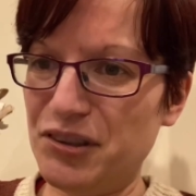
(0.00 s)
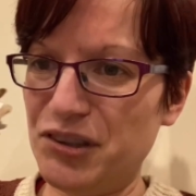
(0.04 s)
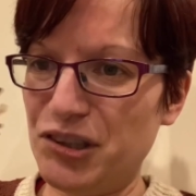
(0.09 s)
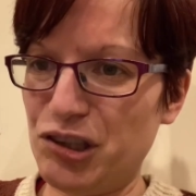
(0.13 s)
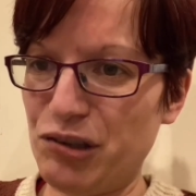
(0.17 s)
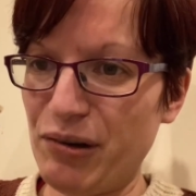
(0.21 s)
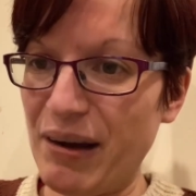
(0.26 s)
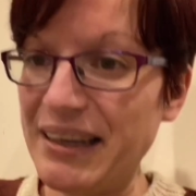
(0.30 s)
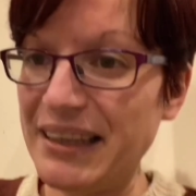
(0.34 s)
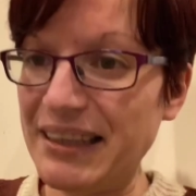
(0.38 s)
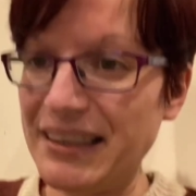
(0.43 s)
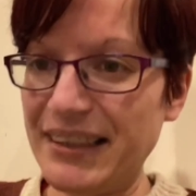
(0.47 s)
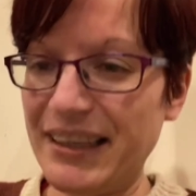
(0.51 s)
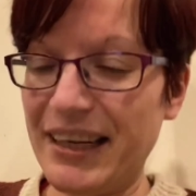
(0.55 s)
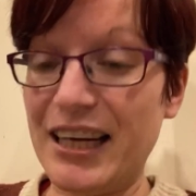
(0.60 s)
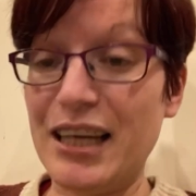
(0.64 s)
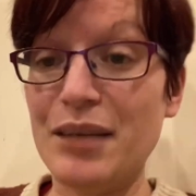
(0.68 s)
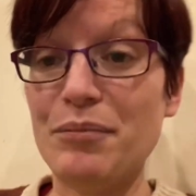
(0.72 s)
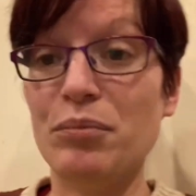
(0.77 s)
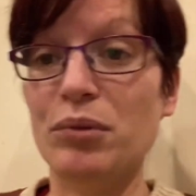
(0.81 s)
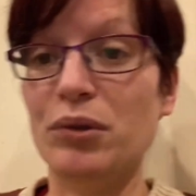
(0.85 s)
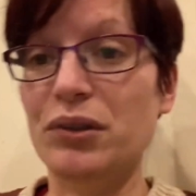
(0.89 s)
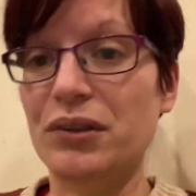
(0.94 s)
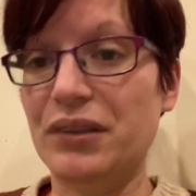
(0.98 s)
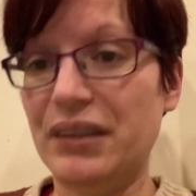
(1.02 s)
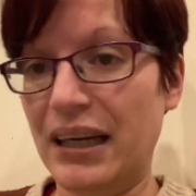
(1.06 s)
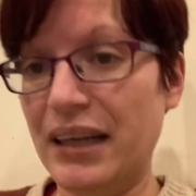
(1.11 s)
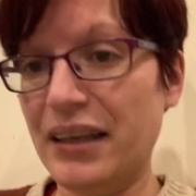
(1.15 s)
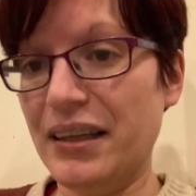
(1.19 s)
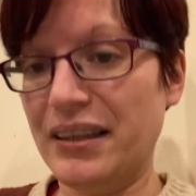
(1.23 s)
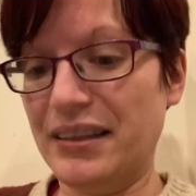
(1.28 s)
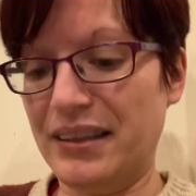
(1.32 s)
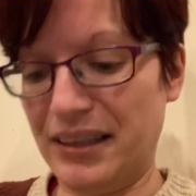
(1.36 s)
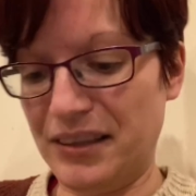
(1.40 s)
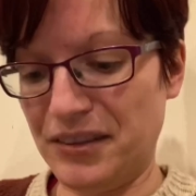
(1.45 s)
shredded cardboard,
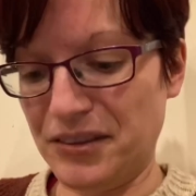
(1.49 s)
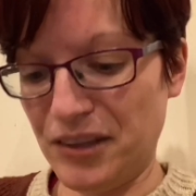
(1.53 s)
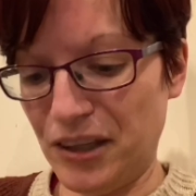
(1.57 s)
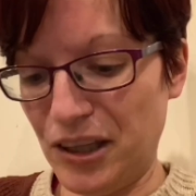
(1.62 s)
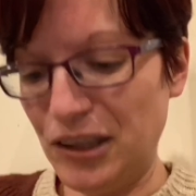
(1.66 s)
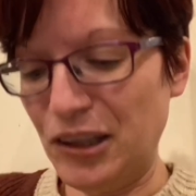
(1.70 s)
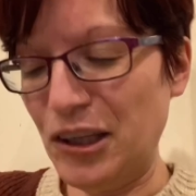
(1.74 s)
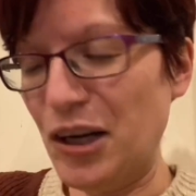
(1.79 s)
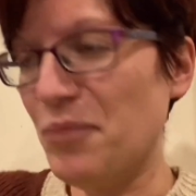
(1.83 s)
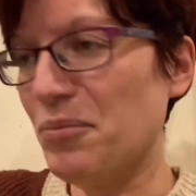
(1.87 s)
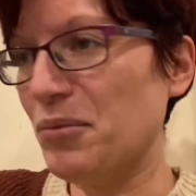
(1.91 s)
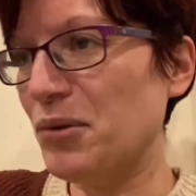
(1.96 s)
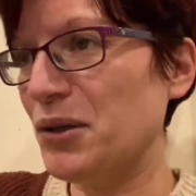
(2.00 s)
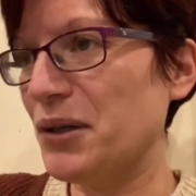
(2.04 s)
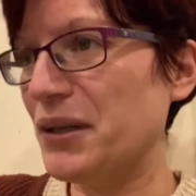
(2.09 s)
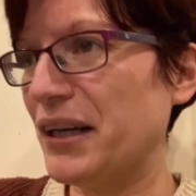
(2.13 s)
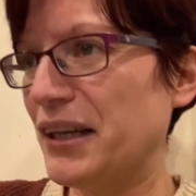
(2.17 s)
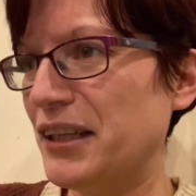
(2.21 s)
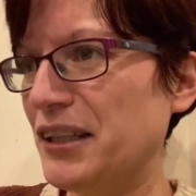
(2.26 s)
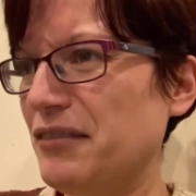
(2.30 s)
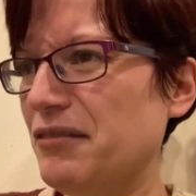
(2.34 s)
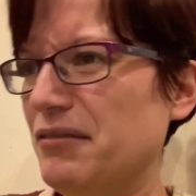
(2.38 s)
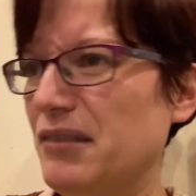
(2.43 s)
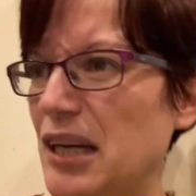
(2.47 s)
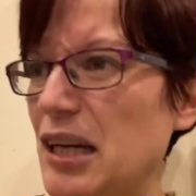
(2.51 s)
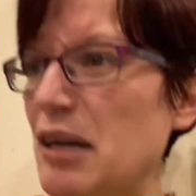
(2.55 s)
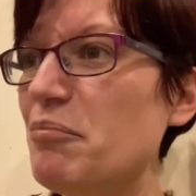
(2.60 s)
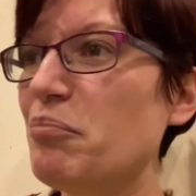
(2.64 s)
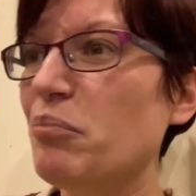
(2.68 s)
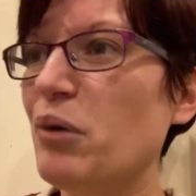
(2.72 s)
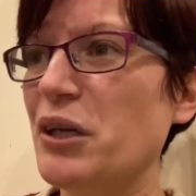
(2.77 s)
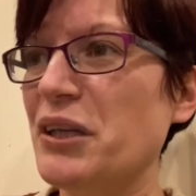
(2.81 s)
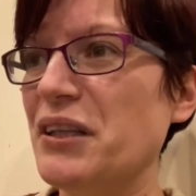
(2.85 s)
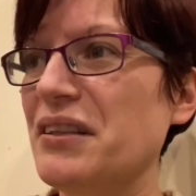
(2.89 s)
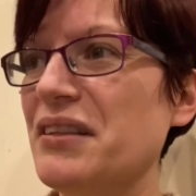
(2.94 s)
that's got a lot more kind of
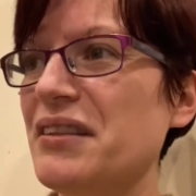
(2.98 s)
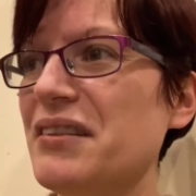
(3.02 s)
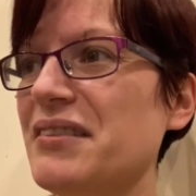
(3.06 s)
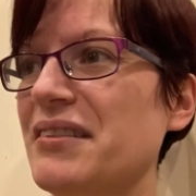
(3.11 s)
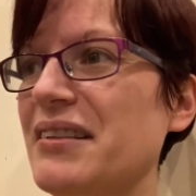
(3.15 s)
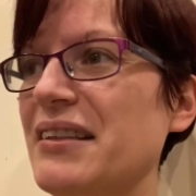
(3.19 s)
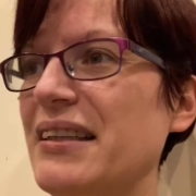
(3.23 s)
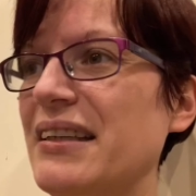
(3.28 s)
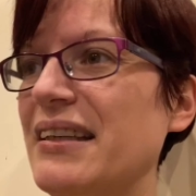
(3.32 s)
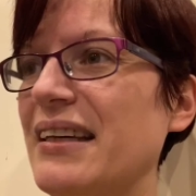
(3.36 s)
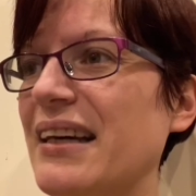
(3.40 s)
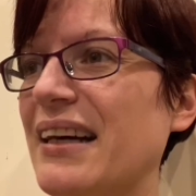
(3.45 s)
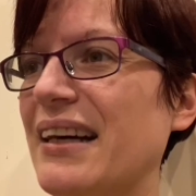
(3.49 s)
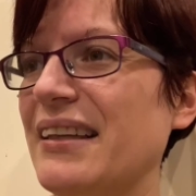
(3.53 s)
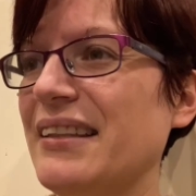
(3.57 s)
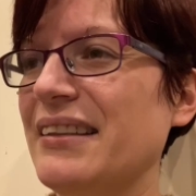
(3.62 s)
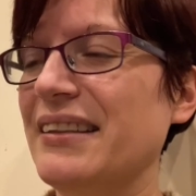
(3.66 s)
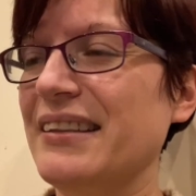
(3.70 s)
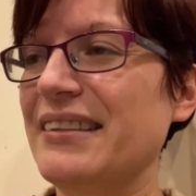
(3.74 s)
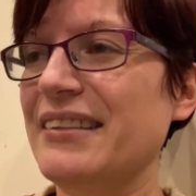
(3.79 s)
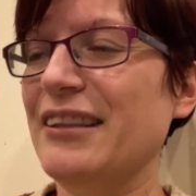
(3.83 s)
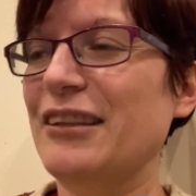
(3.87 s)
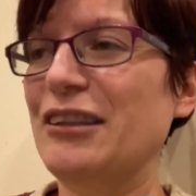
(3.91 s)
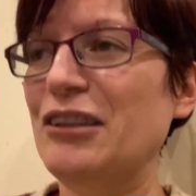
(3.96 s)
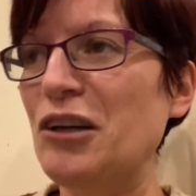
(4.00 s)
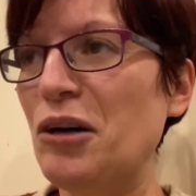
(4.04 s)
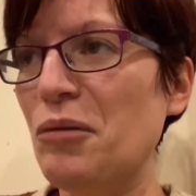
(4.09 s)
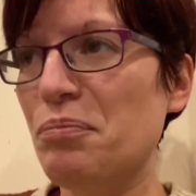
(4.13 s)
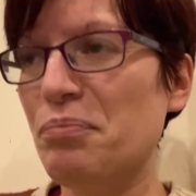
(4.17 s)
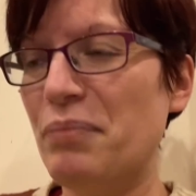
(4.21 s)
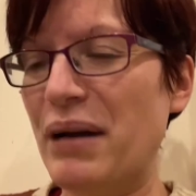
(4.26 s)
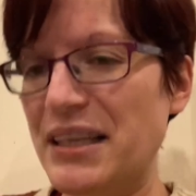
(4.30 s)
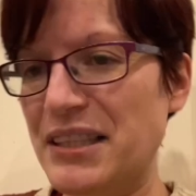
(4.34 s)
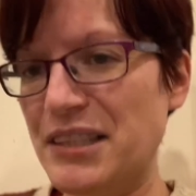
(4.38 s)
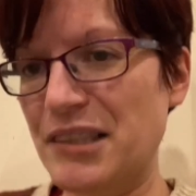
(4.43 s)
buoyancy and is a
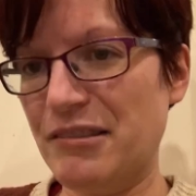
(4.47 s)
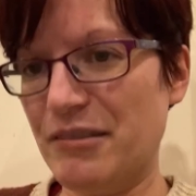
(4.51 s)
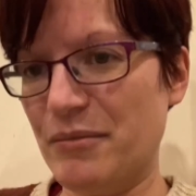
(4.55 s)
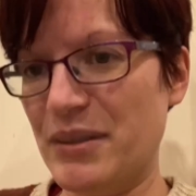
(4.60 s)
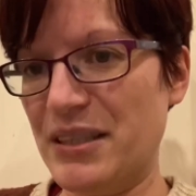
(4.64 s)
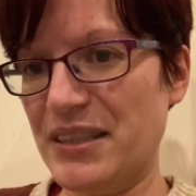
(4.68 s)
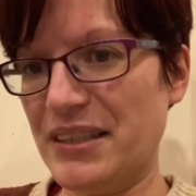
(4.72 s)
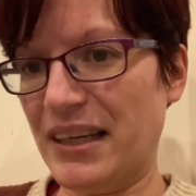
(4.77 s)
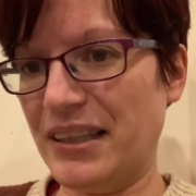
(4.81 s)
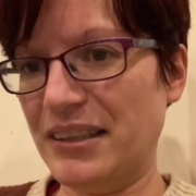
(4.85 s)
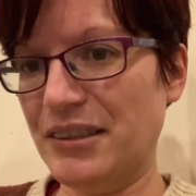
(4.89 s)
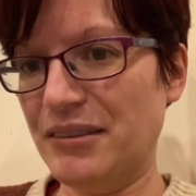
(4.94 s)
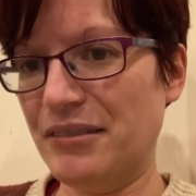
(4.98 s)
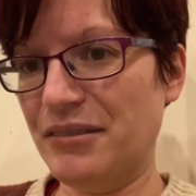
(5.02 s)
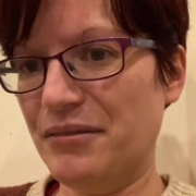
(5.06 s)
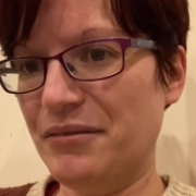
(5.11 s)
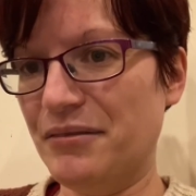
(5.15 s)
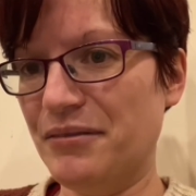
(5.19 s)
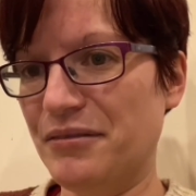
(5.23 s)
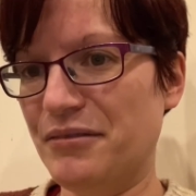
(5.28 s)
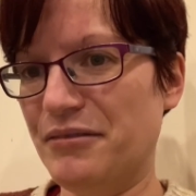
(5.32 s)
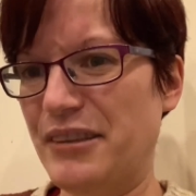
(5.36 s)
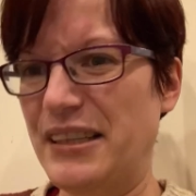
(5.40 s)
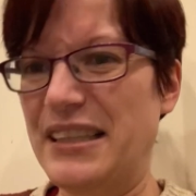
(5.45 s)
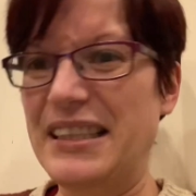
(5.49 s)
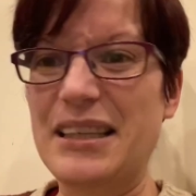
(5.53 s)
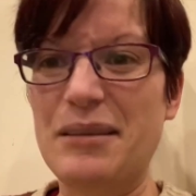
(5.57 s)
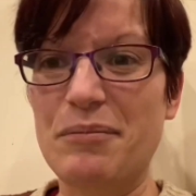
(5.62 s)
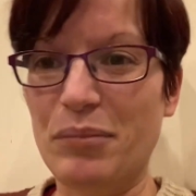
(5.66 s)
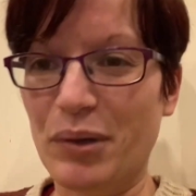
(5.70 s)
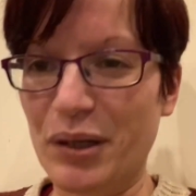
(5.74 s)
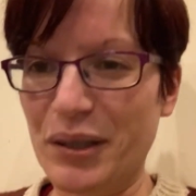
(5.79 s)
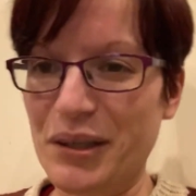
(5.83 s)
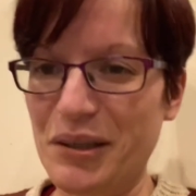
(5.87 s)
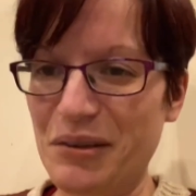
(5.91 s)
lot better from a scatter
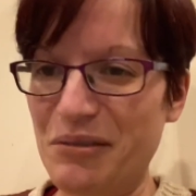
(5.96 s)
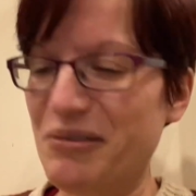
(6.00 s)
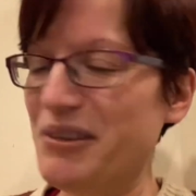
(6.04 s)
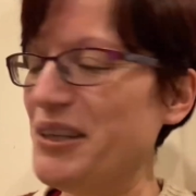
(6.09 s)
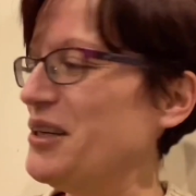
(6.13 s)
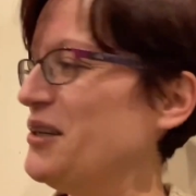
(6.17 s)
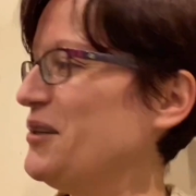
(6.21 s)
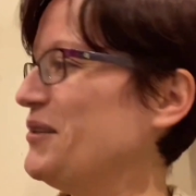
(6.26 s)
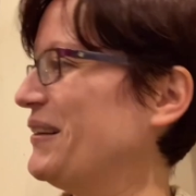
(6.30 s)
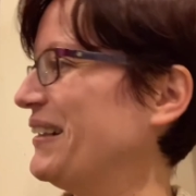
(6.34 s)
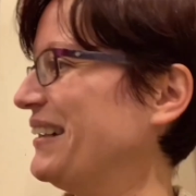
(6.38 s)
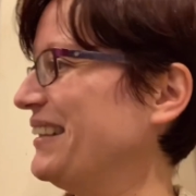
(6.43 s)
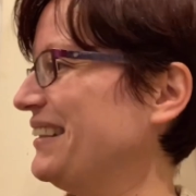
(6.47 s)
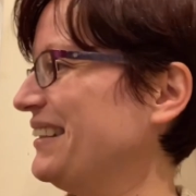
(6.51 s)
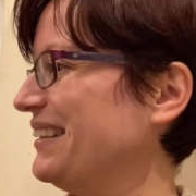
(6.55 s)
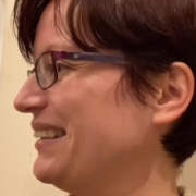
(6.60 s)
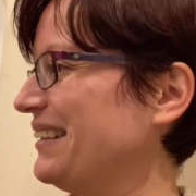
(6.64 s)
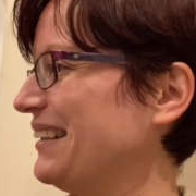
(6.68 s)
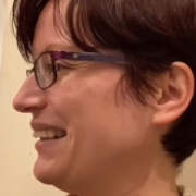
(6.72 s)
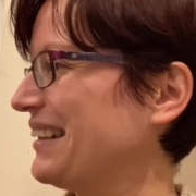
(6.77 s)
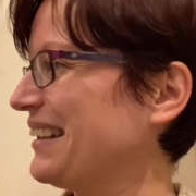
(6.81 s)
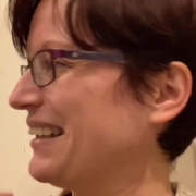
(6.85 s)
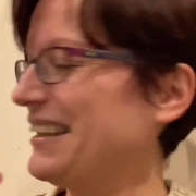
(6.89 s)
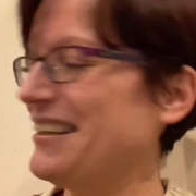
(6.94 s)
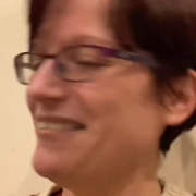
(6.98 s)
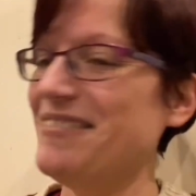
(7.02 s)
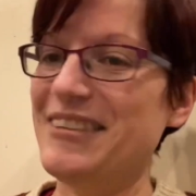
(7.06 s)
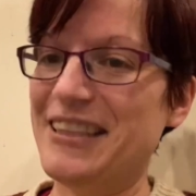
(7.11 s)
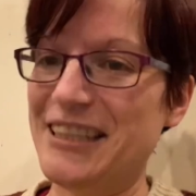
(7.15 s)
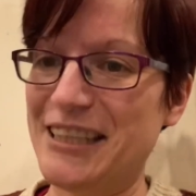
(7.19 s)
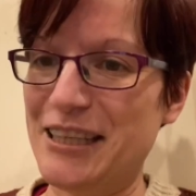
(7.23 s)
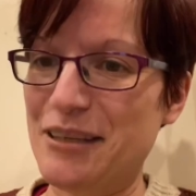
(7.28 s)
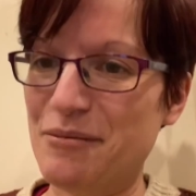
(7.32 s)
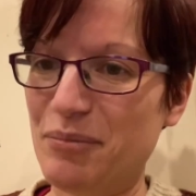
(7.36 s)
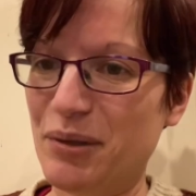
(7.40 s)
feeding point of view and a kind of
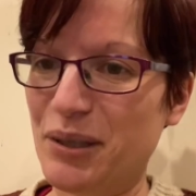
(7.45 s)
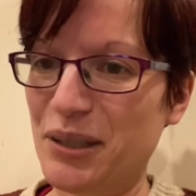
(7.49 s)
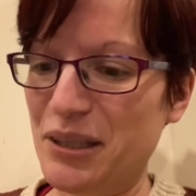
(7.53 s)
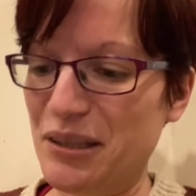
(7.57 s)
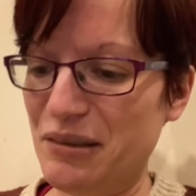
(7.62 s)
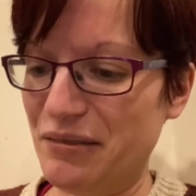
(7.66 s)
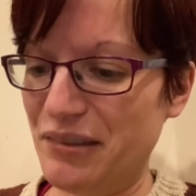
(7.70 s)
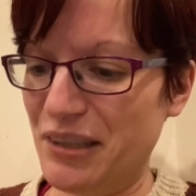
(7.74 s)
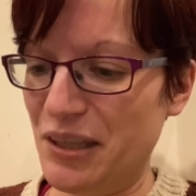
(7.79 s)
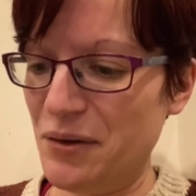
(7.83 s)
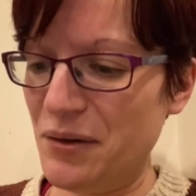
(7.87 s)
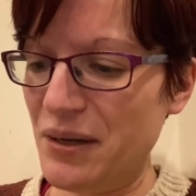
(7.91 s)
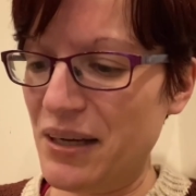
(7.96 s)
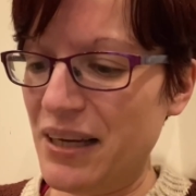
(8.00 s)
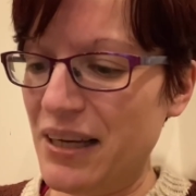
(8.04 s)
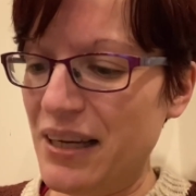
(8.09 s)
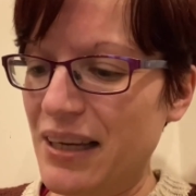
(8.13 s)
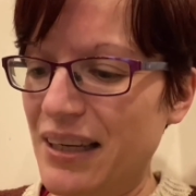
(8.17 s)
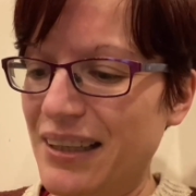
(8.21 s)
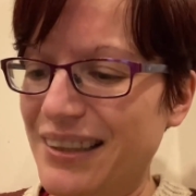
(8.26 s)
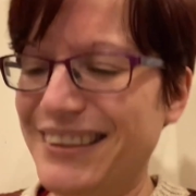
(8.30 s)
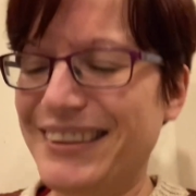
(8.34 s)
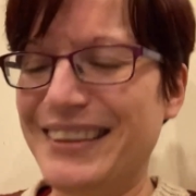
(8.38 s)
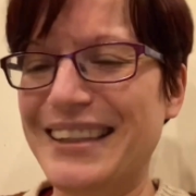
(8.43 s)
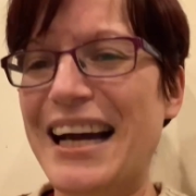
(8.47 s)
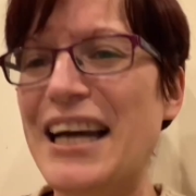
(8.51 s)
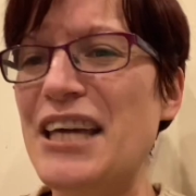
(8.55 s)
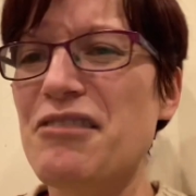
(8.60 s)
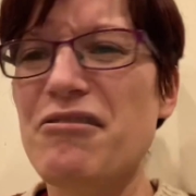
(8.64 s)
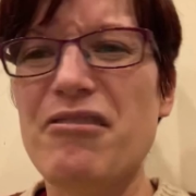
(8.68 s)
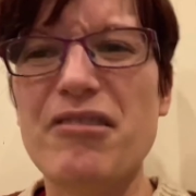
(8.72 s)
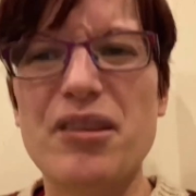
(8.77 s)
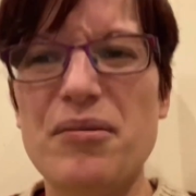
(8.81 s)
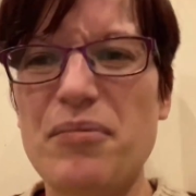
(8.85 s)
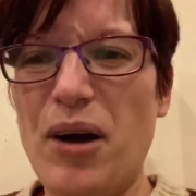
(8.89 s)
digging point of view.
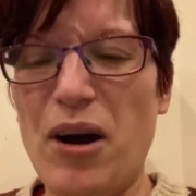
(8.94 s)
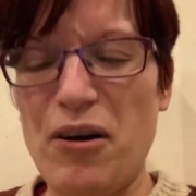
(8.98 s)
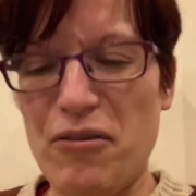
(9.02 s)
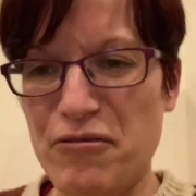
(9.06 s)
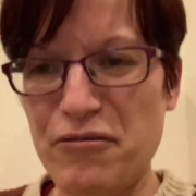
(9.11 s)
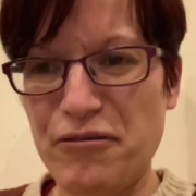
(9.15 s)
Neither of them